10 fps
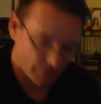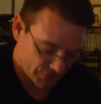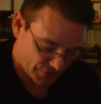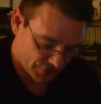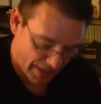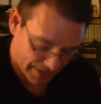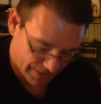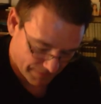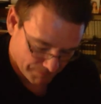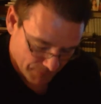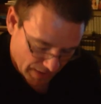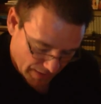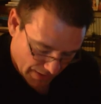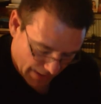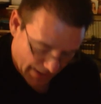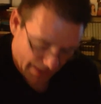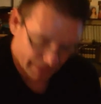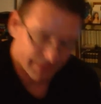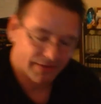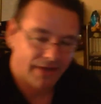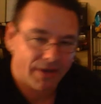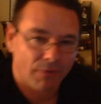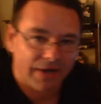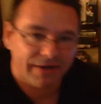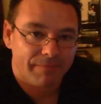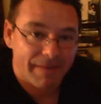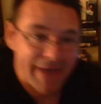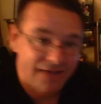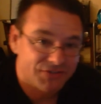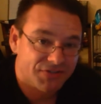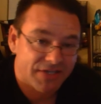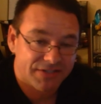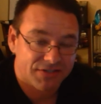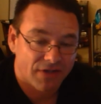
Christianity. And when I did my master's thesis